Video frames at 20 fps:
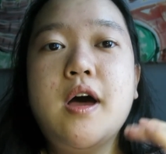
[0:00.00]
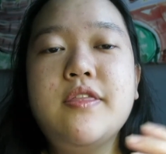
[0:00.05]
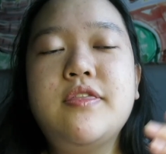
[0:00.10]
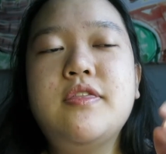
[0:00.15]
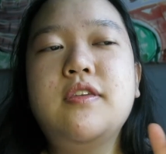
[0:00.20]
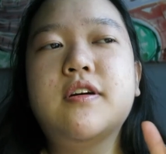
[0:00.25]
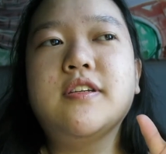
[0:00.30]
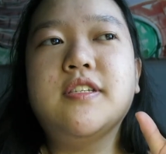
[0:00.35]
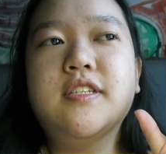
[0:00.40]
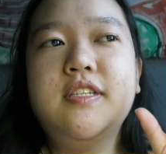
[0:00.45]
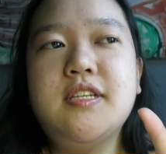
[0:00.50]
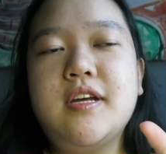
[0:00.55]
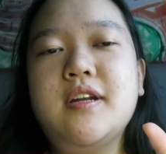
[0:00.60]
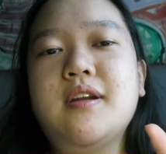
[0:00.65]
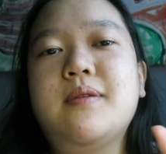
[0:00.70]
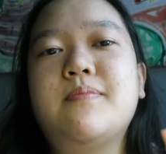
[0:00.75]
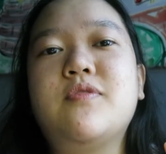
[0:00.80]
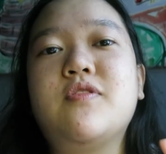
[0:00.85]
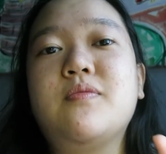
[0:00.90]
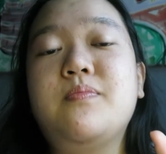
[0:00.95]
the set
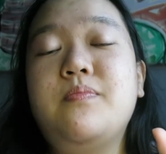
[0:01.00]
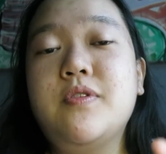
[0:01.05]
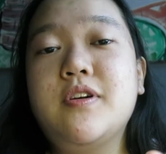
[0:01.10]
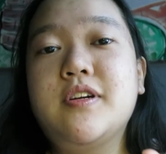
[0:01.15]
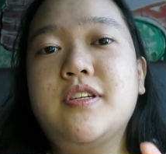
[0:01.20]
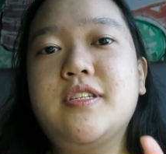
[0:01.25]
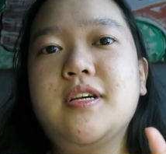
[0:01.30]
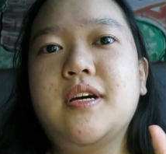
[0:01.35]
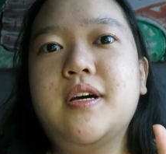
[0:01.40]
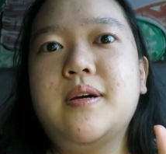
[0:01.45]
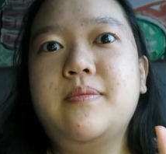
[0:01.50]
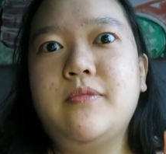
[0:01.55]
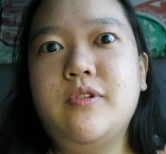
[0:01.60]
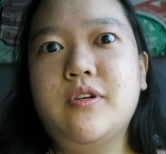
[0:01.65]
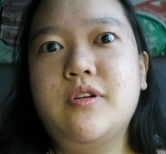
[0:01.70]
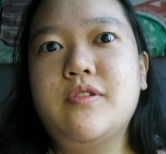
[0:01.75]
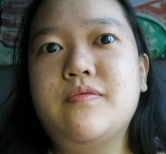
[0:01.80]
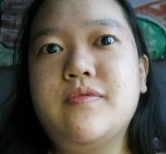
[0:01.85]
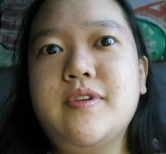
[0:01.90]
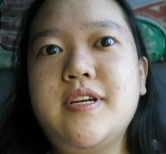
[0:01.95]
number of books I'm
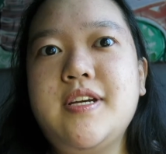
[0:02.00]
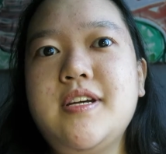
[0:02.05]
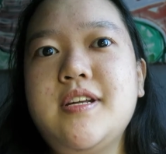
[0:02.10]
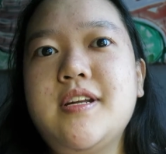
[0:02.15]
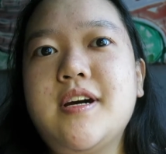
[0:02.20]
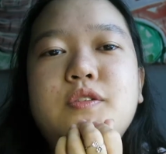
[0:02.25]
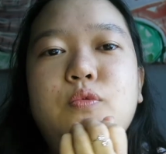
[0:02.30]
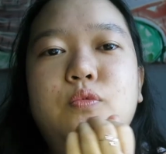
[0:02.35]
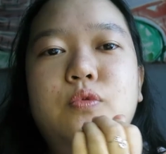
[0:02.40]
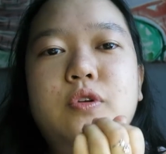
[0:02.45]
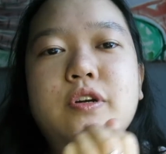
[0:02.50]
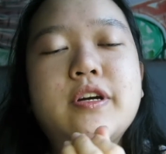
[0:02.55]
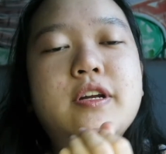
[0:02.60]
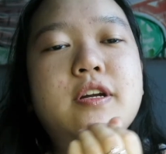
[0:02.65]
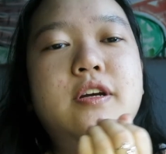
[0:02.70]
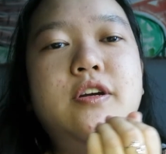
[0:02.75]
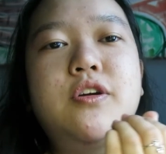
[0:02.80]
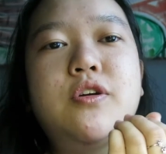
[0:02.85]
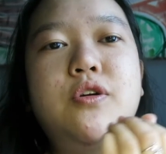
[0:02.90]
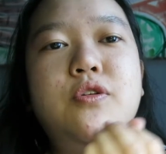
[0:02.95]
gonna read. We're
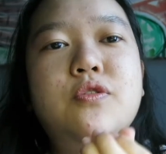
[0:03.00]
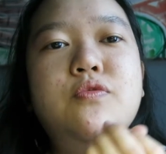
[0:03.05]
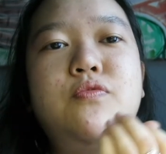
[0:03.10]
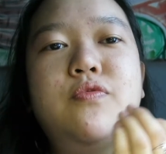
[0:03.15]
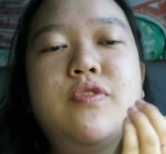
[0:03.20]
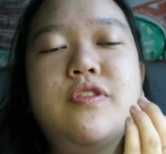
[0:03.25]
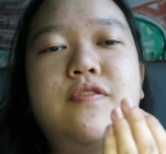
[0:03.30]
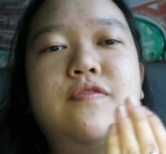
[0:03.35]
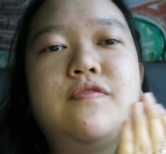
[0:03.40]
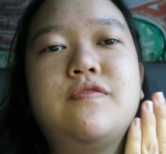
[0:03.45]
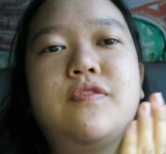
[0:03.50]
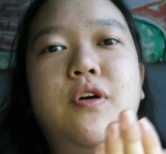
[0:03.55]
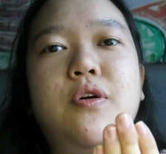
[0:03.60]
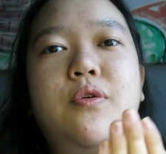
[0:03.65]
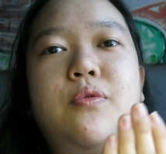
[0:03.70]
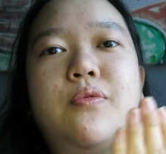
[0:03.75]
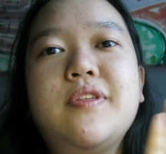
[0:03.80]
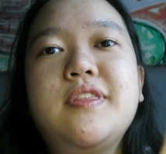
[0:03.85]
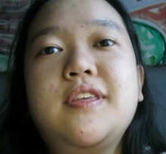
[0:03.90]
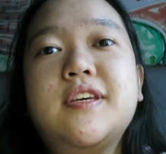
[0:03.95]
gonna go with the
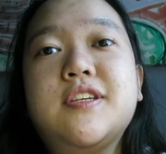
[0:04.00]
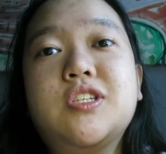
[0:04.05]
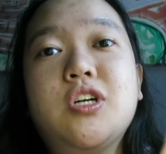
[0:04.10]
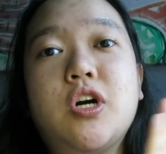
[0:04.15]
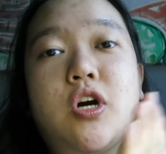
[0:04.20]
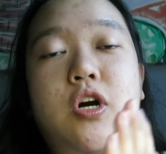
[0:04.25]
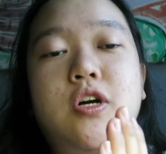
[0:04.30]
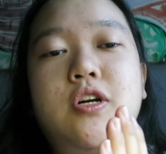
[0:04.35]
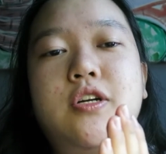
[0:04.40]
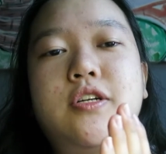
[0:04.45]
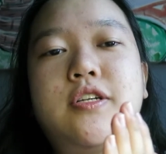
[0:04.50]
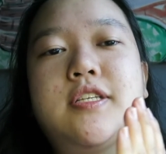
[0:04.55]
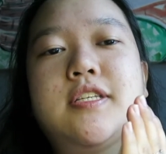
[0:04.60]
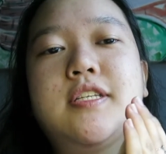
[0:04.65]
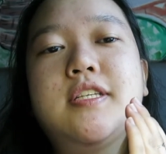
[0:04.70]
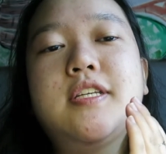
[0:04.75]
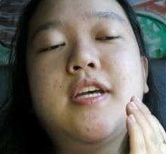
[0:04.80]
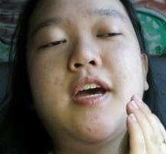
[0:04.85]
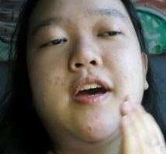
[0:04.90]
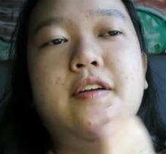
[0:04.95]
flow in these
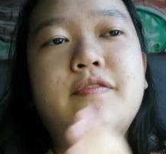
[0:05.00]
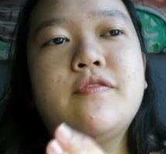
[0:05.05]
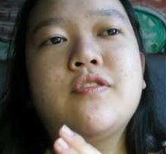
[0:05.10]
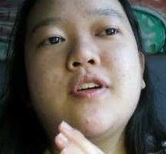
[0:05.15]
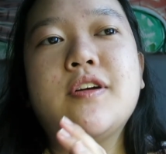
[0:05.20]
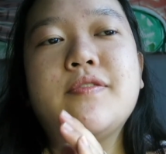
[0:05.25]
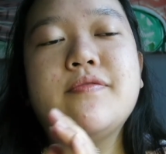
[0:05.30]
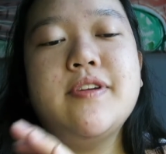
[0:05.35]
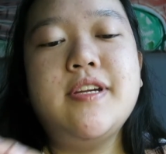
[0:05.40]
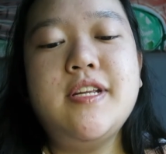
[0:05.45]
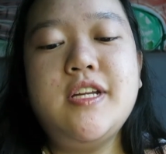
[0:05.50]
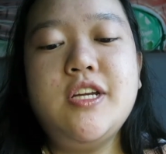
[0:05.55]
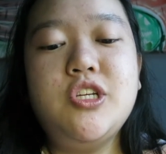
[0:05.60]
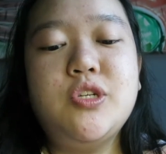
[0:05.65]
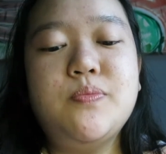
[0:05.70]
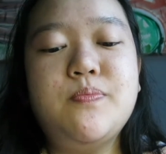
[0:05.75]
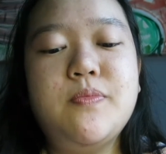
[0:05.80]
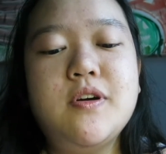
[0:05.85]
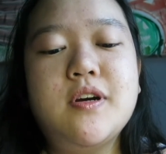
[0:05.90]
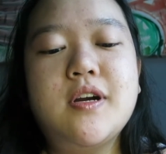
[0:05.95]
arcs. After I read
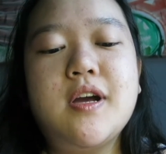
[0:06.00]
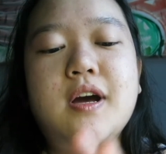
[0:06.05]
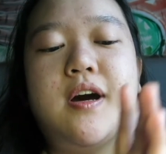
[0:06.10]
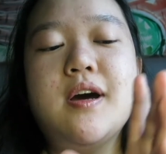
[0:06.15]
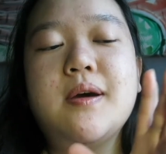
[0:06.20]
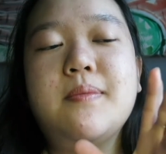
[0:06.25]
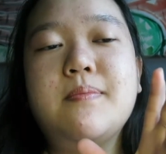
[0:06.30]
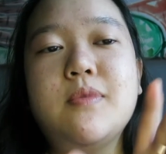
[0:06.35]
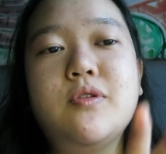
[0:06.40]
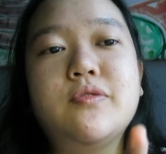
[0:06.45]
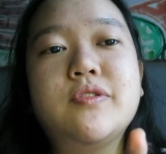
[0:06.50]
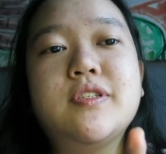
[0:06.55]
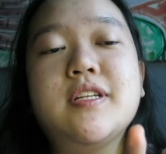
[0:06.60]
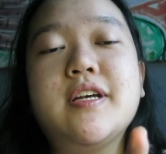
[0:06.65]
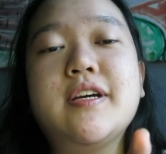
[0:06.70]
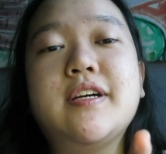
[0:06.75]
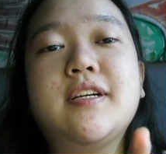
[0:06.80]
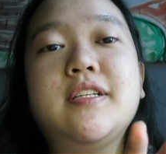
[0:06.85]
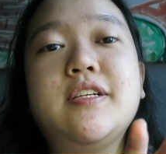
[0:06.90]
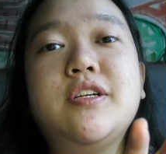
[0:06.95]
each book, I'm most
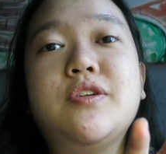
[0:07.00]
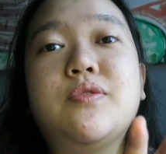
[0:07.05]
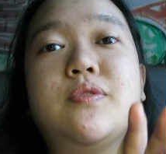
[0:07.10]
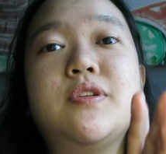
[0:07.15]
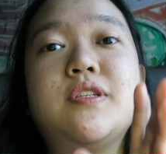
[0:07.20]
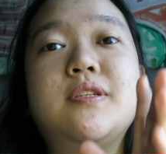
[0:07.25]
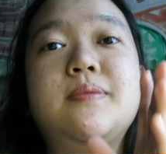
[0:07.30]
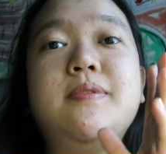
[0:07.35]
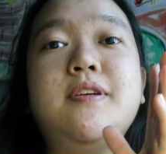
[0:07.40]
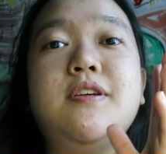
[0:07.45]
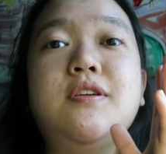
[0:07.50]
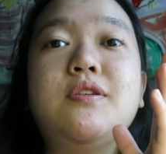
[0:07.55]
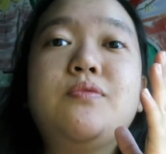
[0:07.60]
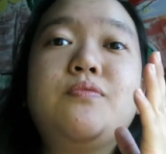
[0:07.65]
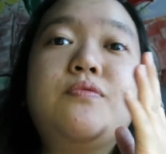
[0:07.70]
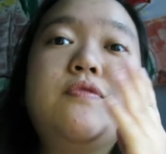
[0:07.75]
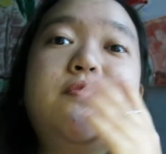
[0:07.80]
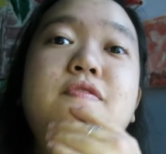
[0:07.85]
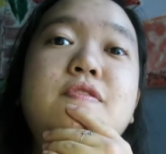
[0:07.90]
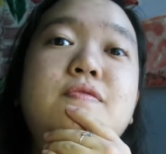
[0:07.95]
likely going to be
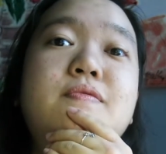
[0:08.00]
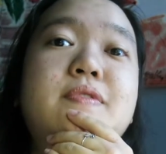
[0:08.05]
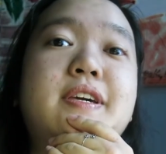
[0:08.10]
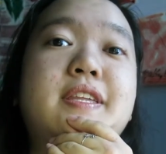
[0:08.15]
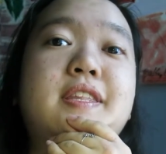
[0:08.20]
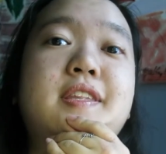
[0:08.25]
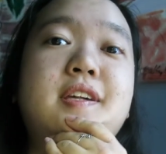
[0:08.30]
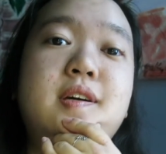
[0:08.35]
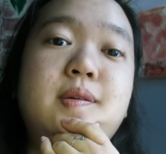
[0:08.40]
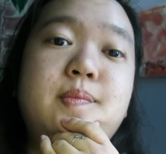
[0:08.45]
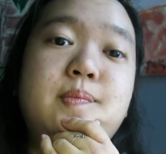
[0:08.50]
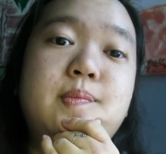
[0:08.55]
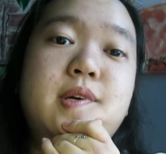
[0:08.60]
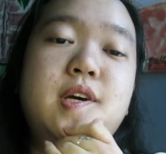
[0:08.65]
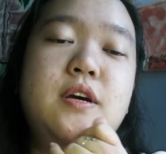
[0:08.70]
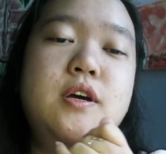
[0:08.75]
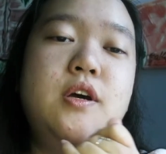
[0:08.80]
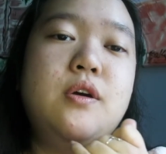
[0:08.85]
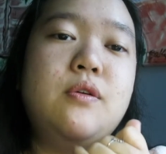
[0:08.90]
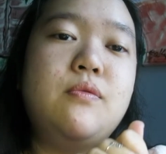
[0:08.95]
reviewing them
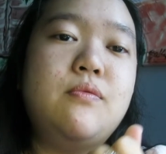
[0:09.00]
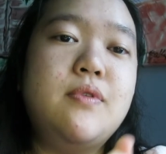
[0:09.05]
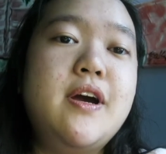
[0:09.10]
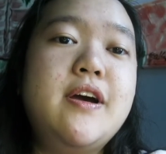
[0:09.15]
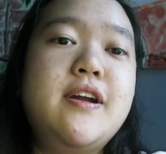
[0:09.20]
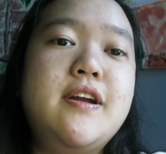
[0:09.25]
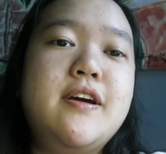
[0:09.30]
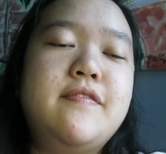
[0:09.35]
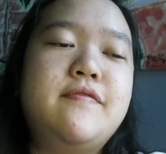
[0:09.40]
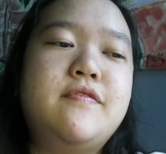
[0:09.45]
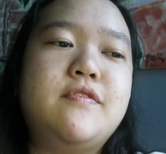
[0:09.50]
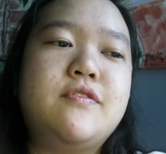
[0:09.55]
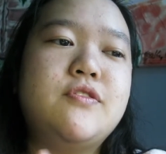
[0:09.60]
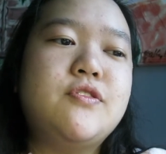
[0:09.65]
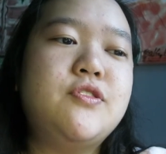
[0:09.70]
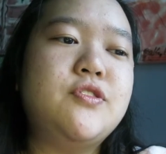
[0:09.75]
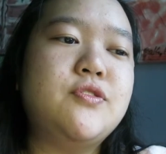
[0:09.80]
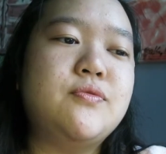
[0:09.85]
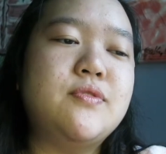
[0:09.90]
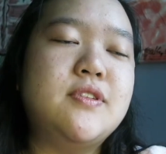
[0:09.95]
right after,
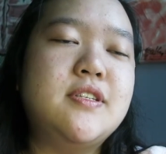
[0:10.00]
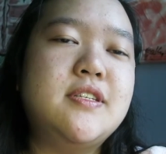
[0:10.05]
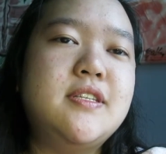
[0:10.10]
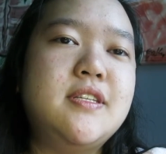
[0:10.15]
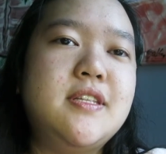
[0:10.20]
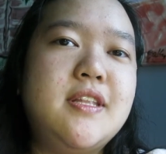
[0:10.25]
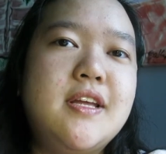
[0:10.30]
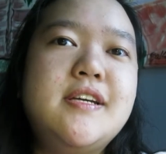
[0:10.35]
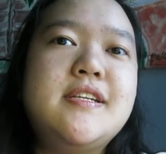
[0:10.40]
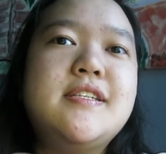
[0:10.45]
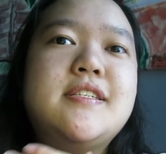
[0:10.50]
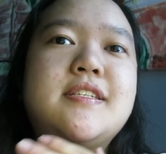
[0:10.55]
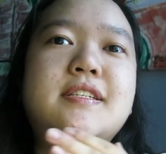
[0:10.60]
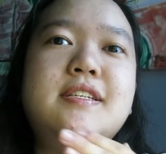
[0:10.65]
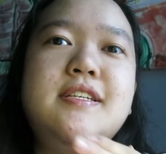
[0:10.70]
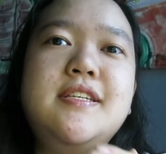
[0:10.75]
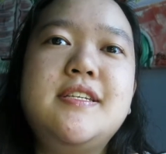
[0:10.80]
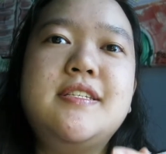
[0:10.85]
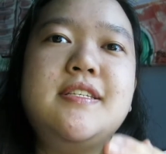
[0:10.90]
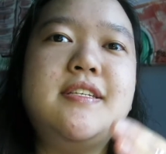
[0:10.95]
so it's nice
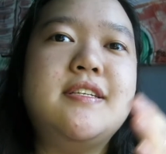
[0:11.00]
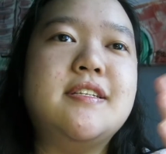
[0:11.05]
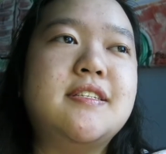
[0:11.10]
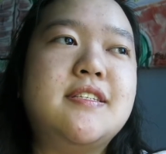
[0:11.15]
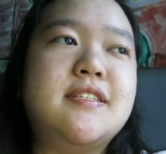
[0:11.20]
and easy and